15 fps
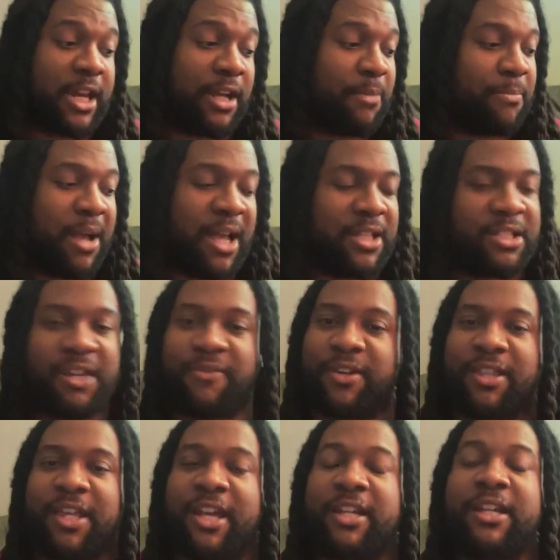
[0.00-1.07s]
I unboxed
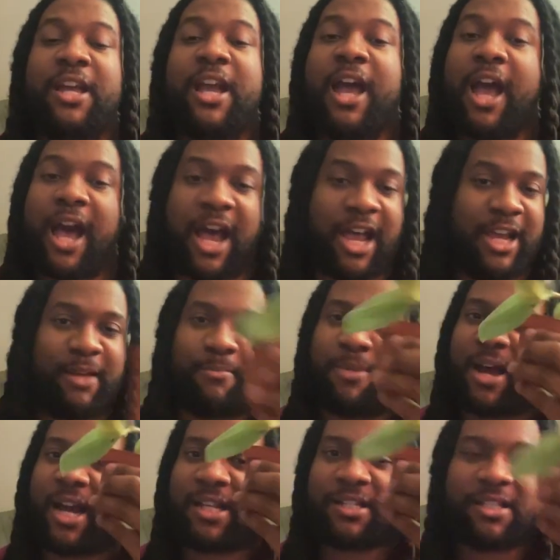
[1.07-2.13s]
everything. I
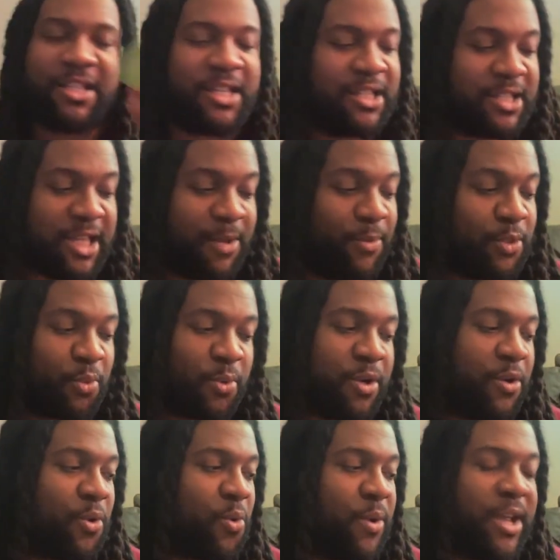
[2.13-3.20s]
unboxed this. It was
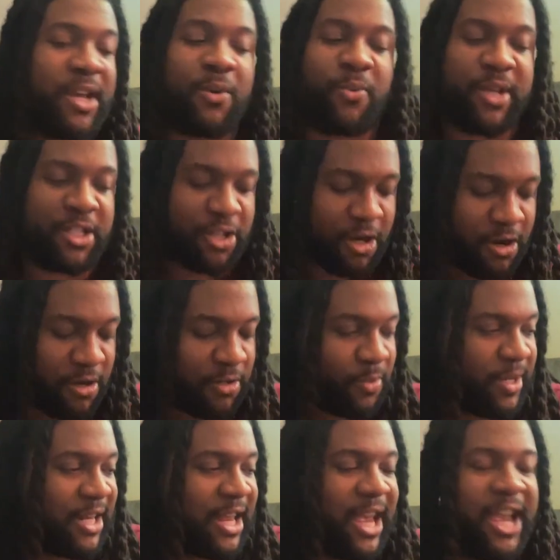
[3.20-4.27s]
real quick. We
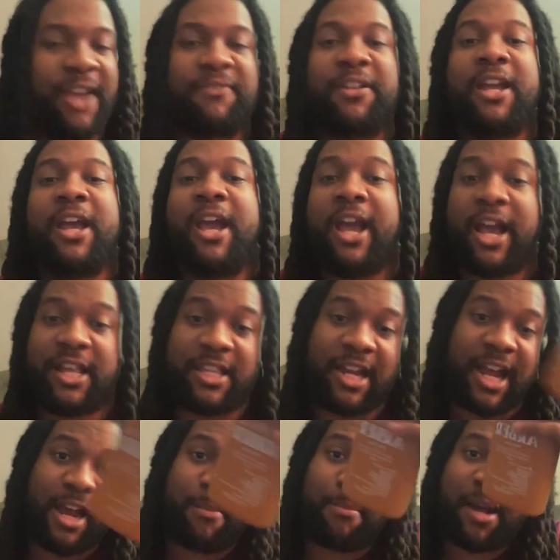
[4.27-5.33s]
talked. We laughed. And
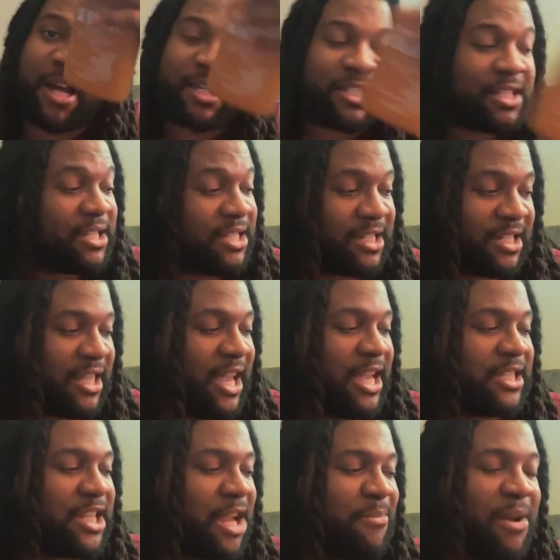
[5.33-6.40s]
then I unboxed this. Because
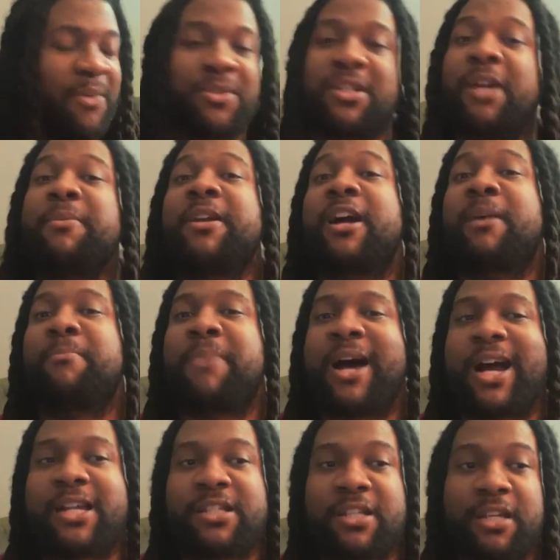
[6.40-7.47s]
last time I was up here
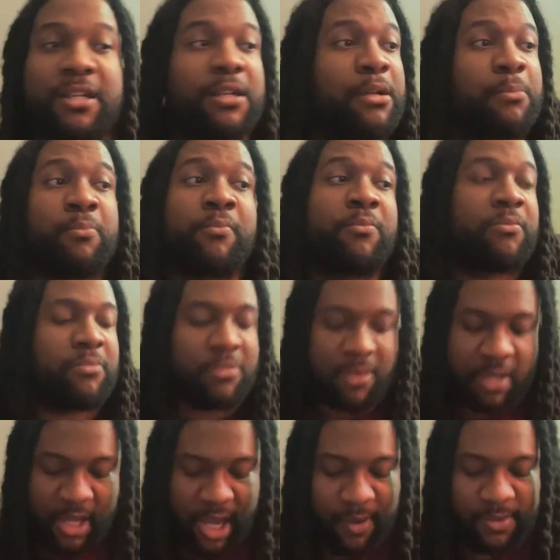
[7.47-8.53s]
unboxing,
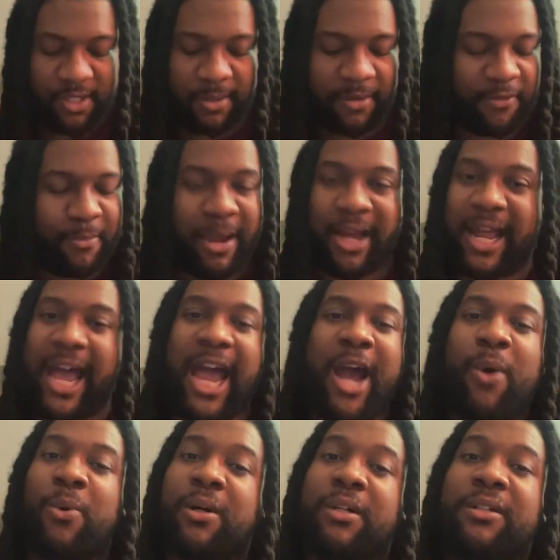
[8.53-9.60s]
I was up here for about an
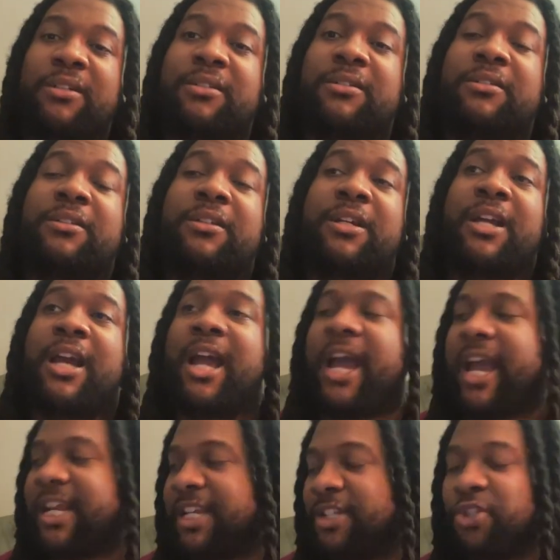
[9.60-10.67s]
hour.
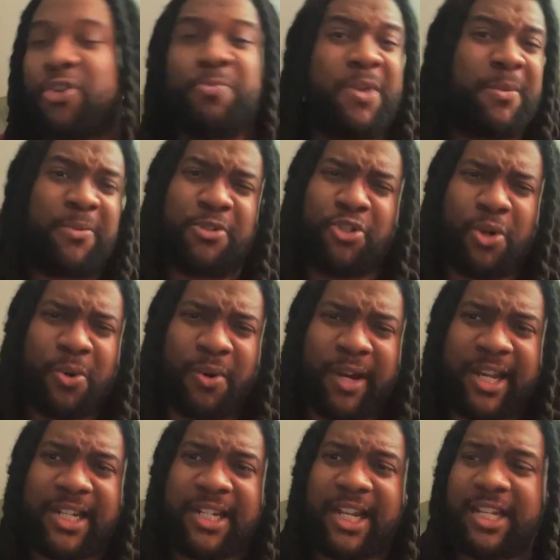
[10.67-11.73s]
And then two people
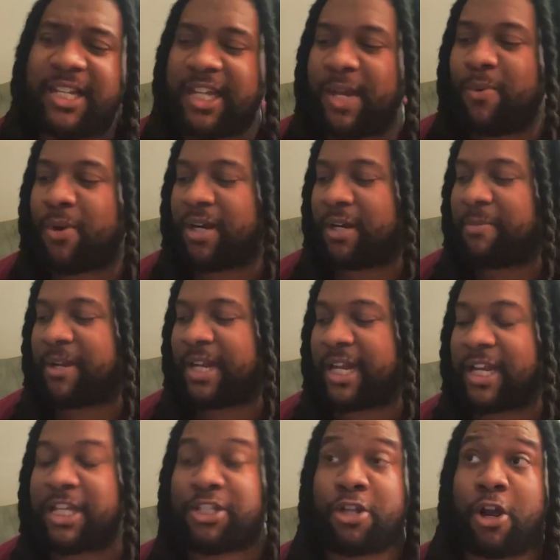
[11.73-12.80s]
joined. And then they wanted to be
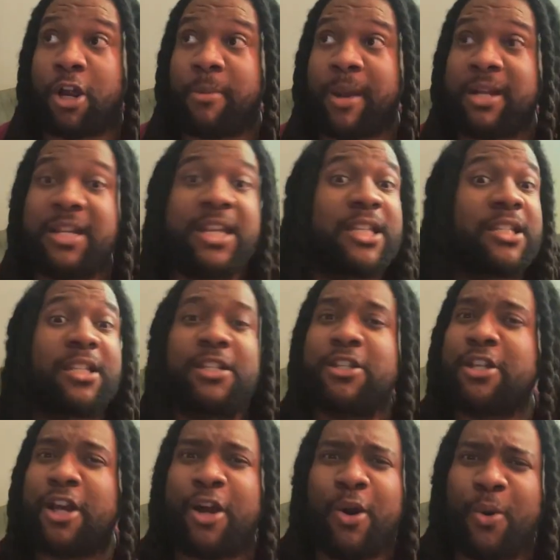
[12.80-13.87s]
like, let's talk about this.
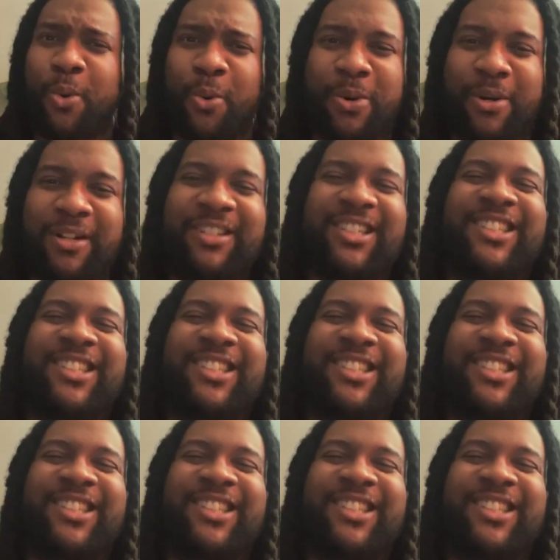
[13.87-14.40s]
No.